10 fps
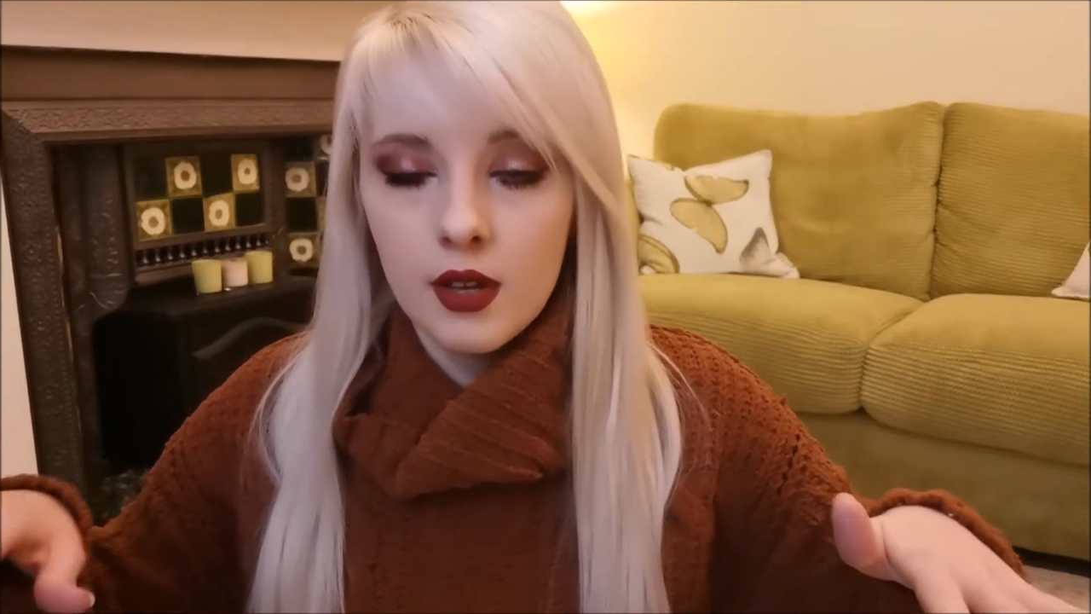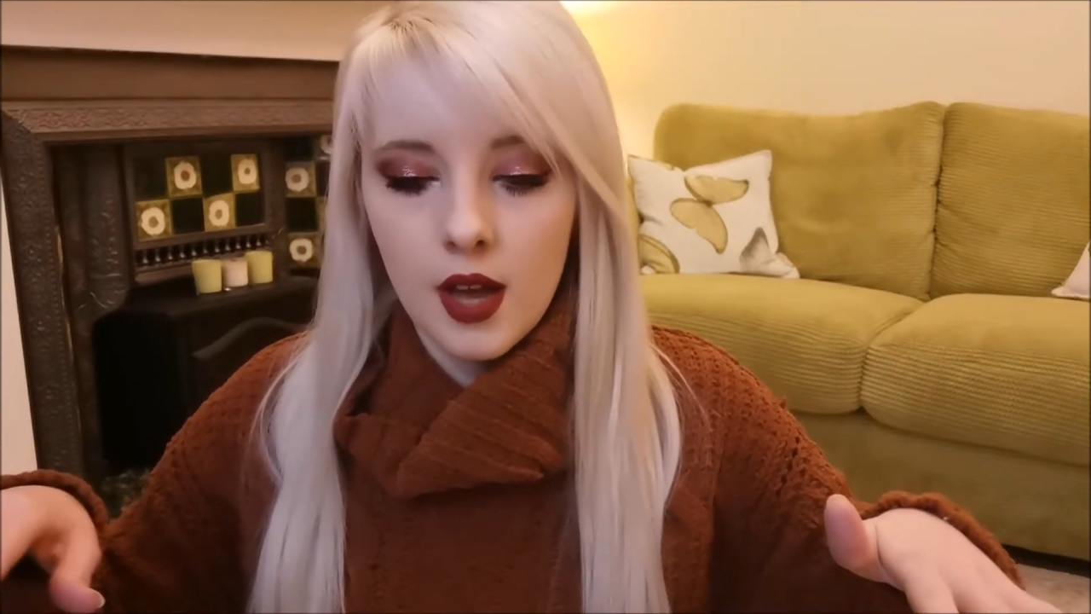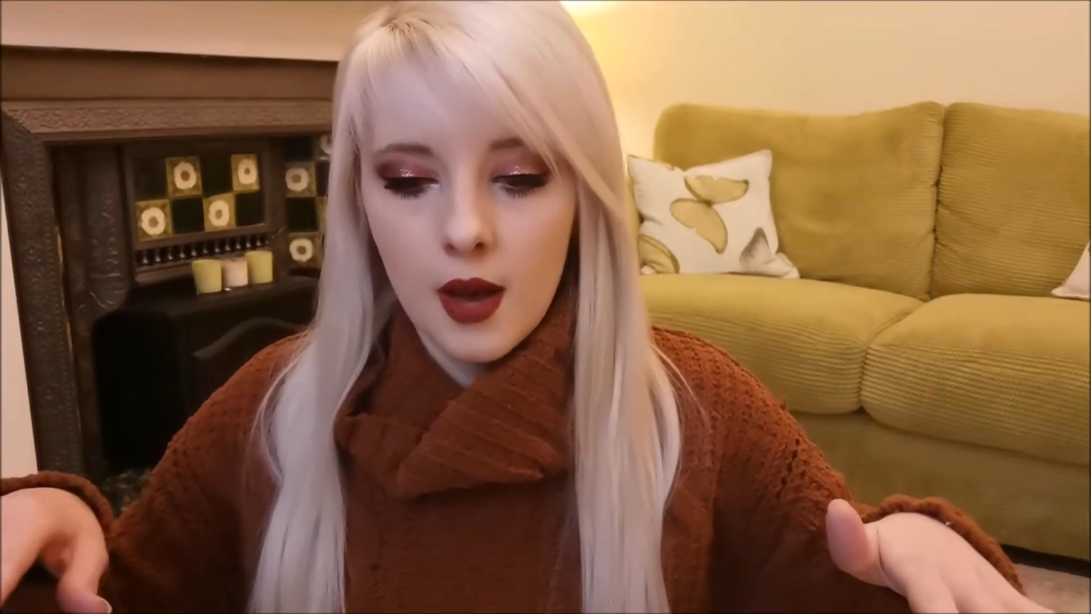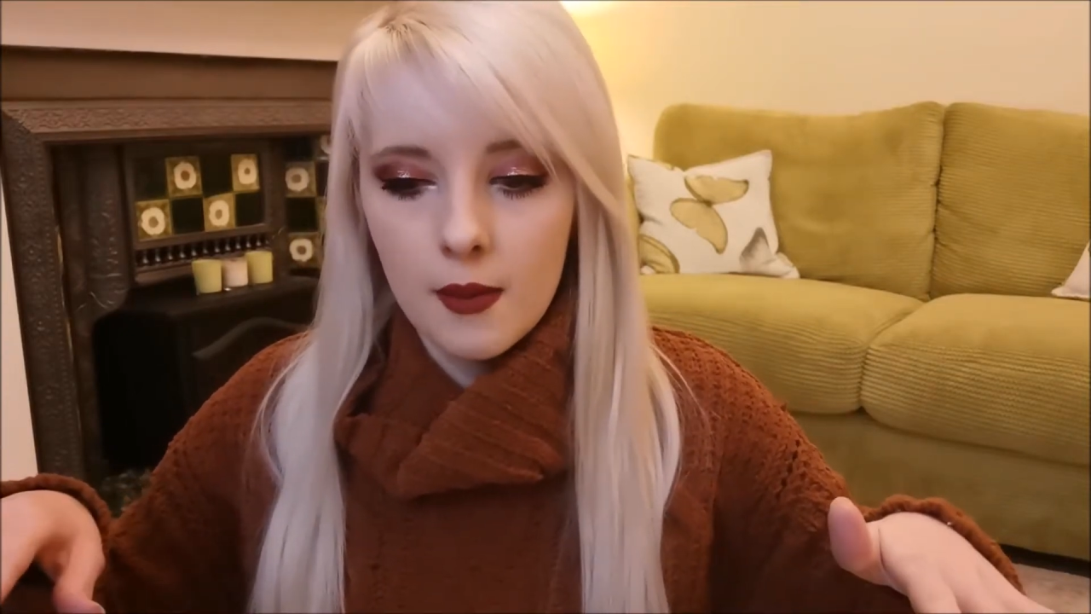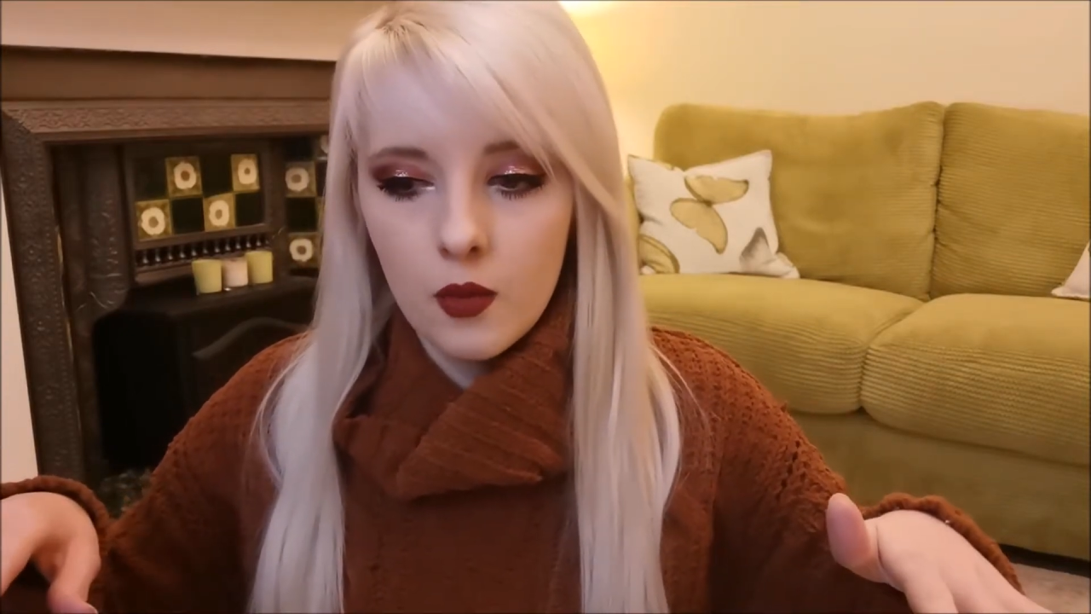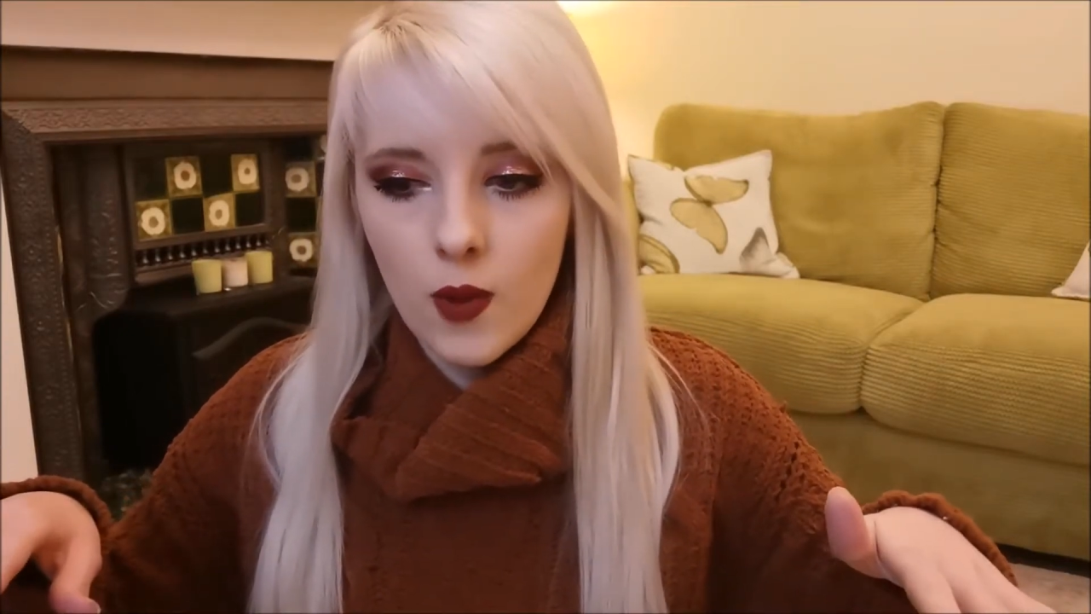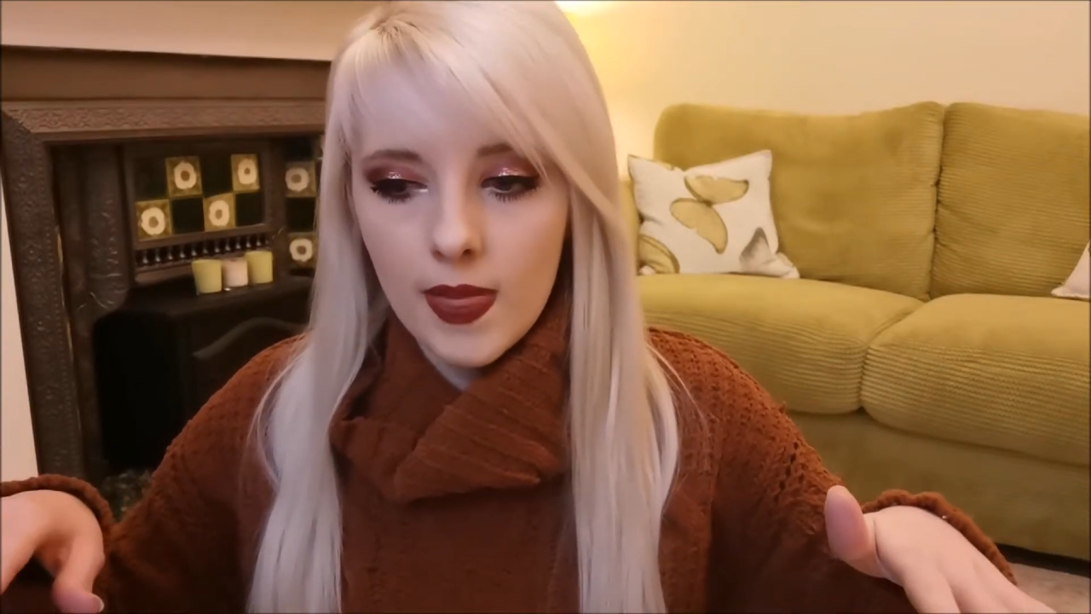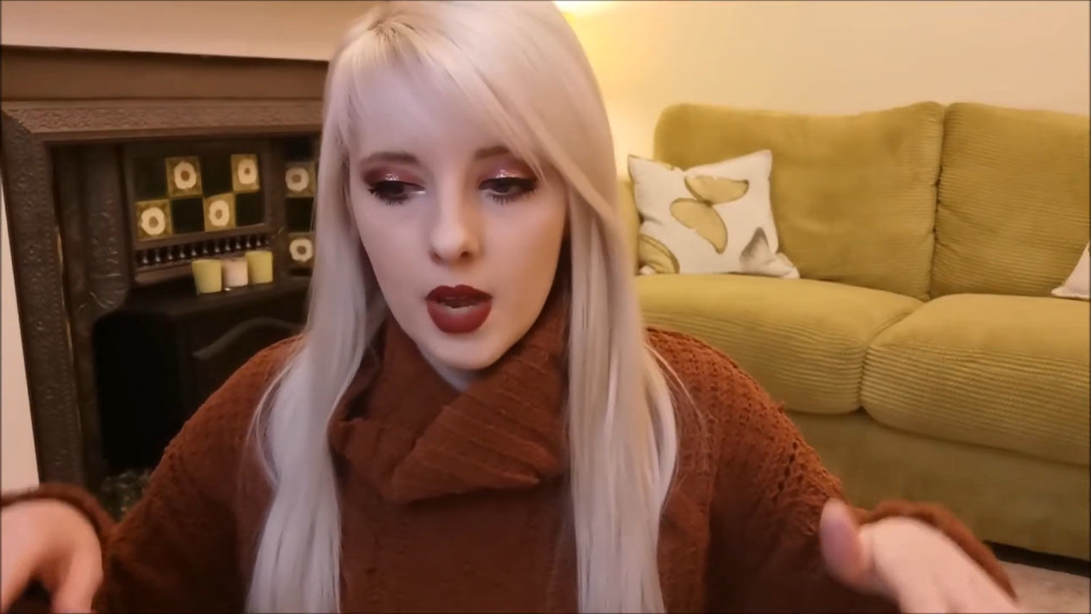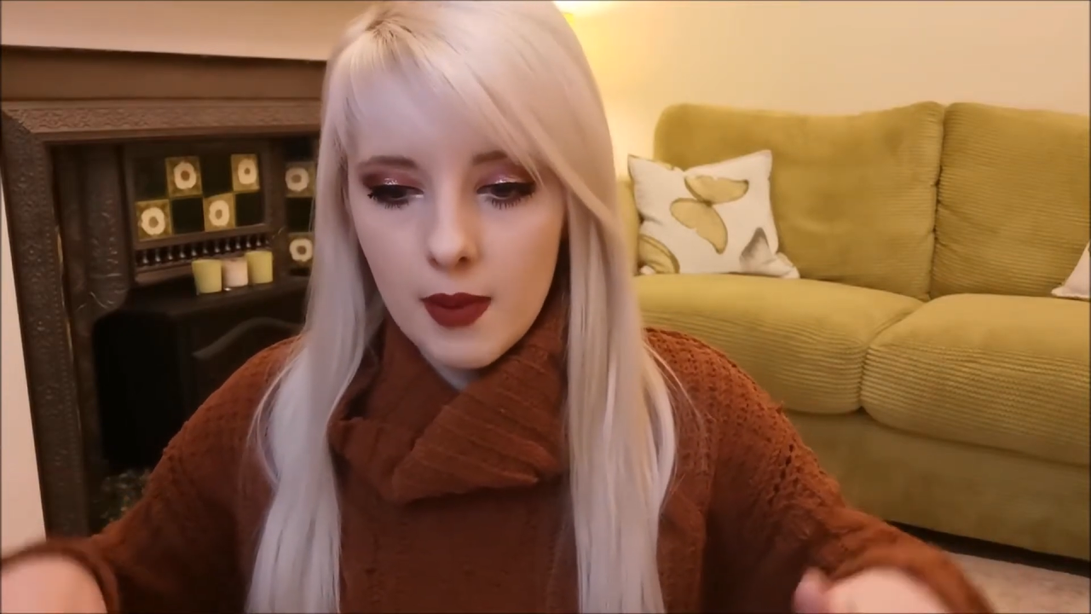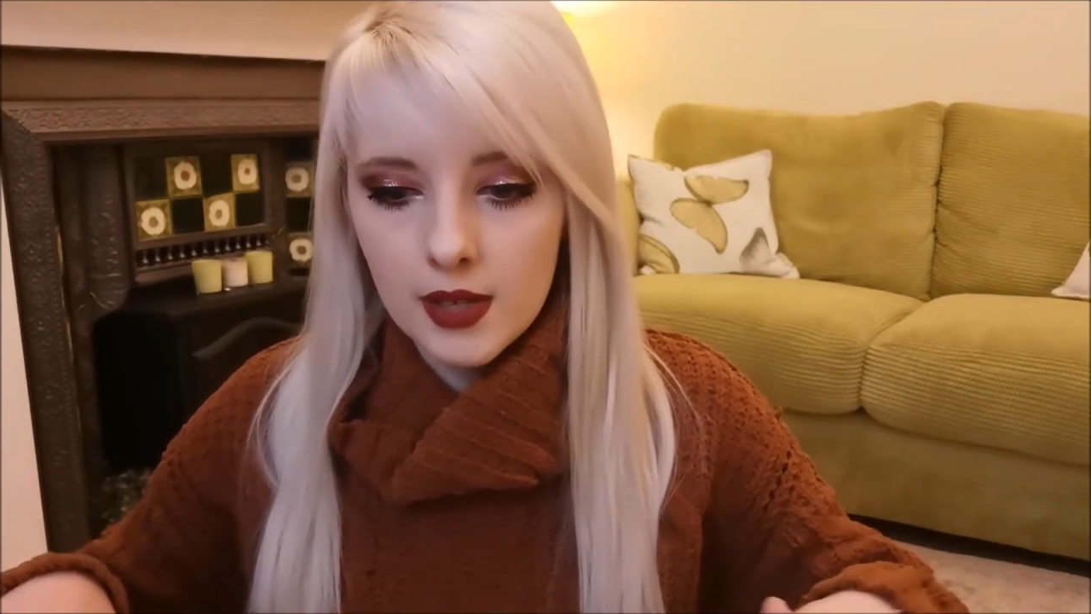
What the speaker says: when they're